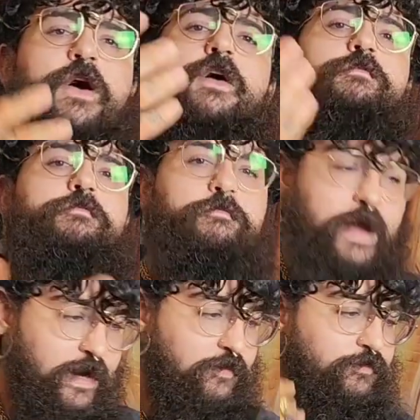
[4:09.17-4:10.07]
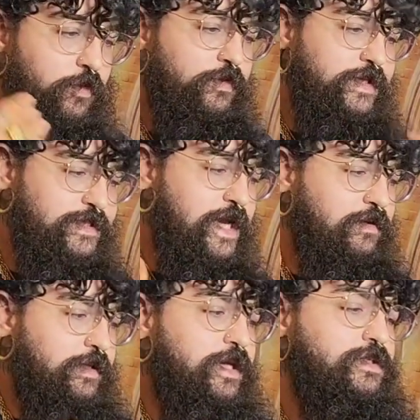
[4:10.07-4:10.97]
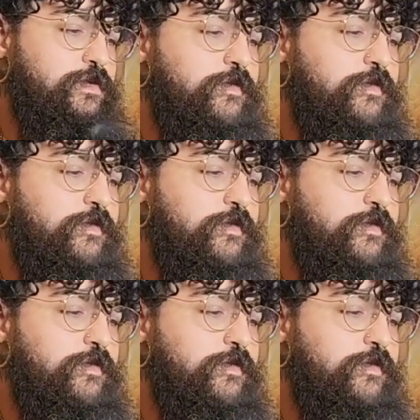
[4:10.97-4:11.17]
gone back and forth. Exactly, yes,